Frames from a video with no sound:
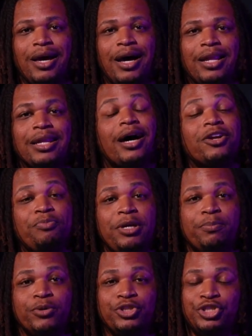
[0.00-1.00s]
a lot of
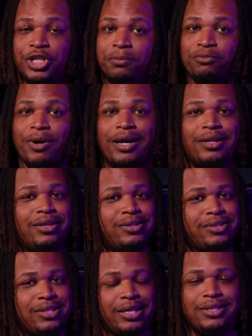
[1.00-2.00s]
people jumped right in
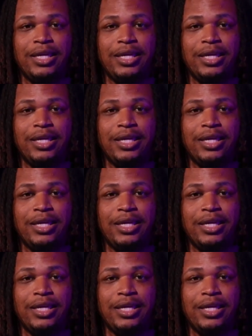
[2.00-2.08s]
and said,